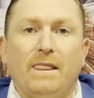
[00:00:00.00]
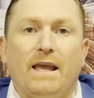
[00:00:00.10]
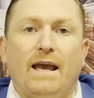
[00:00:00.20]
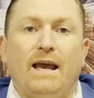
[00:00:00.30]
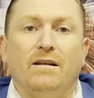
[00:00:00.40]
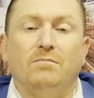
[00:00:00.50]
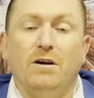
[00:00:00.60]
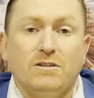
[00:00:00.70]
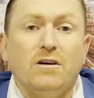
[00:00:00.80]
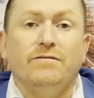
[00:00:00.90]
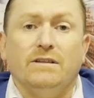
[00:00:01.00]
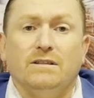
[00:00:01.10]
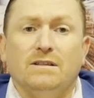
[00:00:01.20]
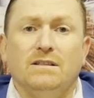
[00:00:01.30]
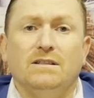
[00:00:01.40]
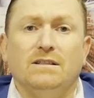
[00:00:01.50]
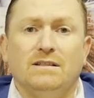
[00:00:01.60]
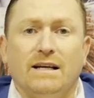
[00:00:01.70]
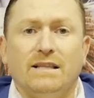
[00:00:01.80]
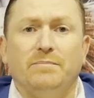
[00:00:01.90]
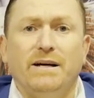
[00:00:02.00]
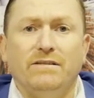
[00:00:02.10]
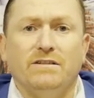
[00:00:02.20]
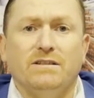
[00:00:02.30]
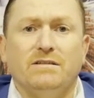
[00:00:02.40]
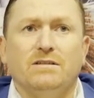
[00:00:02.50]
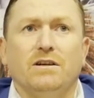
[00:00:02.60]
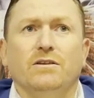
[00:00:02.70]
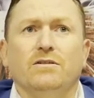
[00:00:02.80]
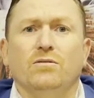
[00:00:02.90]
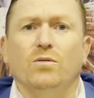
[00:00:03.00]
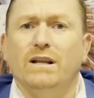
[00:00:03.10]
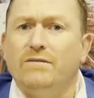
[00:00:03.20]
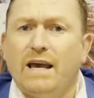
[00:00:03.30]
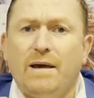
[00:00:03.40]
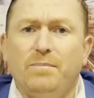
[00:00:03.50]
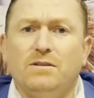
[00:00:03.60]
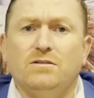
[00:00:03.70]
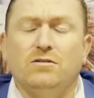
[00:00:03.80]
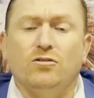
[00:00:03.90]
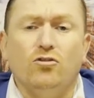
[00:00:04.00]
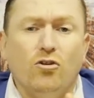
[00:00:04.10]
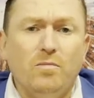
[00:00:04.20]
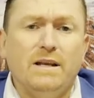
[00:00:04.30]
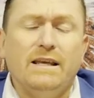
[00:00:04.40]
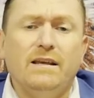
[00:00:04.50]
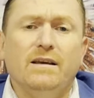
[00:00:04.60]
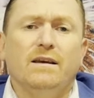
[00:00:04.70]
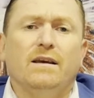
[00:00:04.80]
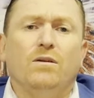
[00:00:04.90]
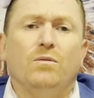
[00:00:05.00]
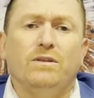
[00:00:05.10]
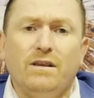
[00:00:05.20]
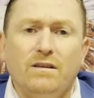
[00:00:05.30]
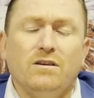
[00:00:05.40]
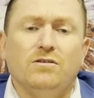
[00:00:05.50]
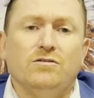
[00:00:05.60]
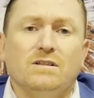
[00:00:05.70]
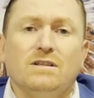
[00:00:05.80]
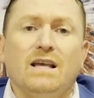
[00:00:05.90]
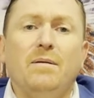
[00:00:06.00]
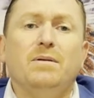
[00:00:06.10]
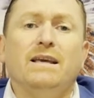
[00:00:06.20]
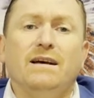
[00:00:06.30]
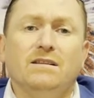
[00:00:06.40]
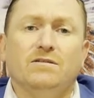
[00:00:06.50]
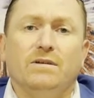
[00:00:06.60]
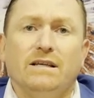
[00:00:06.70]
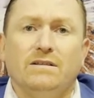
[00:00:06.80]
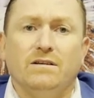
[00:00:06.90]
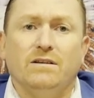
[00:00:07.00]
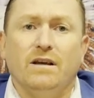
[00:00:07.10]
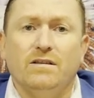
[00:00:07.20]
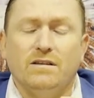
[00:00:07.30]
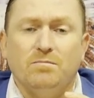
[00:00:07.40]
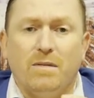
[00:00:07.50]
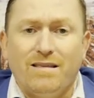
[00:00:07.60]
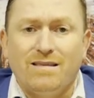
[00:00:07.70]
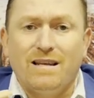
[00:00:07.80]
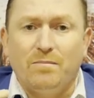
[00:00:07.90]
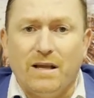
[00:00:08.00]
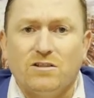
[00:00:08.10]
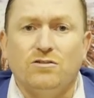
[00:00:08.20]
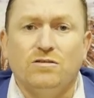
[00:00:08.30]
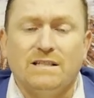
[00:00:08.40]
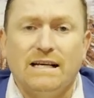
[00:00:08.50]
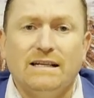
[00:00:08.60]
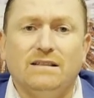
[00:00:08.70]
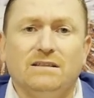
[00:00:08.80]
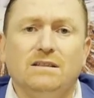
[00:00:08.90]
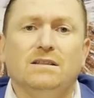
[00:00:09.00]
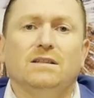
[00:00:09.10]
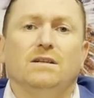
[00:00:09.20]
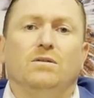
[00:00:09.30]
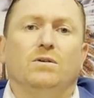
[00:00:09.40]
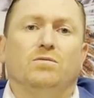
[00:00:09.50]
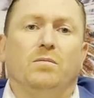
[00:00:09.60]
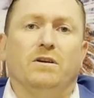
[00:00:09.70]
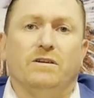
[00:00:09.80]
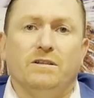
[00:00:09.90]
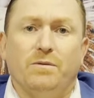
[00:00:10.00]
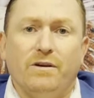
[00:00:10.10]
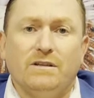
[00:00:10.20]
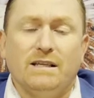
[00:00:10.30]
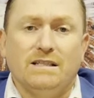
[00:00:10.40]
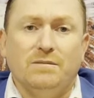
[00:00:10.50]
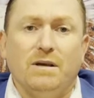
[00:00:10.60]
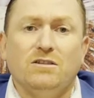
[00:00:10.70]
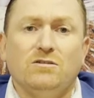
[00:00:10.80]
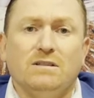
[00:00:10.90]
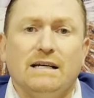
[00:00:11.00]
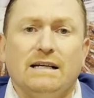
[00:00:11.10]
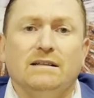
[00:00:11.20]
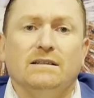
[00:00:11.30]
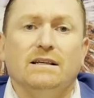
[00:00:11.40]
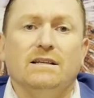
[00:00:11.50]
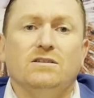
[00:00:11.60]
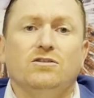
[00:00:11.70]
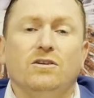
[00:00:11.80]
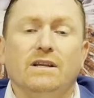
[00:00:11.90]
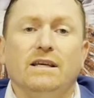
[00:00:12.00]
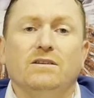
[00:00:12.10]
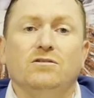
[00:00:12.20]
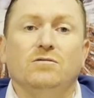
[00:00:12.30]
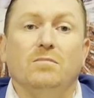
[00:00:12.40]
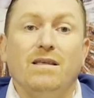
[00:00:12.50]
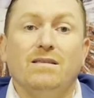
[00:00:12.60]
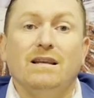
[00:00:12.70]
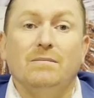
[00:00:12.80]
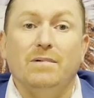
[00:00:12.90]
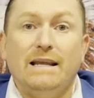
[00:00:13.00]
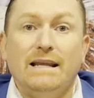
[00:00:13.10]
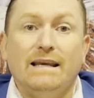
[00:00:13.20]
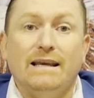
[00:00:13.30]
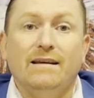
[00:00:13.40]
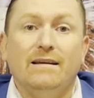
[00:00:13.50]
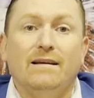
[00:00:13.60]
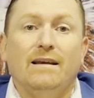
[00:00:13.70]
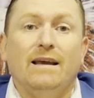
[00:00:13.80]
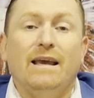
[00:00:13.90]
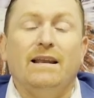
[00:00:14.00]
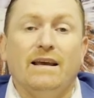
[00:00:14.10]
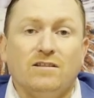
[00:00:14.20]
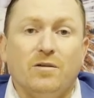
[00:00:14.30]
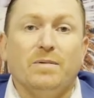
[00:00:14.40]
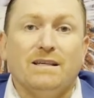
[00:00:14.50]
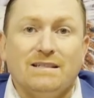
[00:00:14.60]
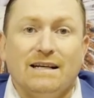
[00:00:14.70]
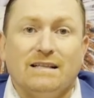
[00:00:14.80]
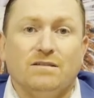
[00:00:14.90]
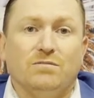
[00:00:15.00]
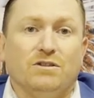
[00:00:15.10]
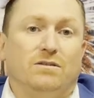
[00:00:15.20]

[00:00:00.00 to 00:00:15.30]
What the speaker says: And most often this is inside the pelvis. So whatever happens normally within the uterus is happening elsewhere. So this monthly menstrual cycle, which women are experiencing as the menstrual cycle, is turning into monthly bleeding in ectopic sites, which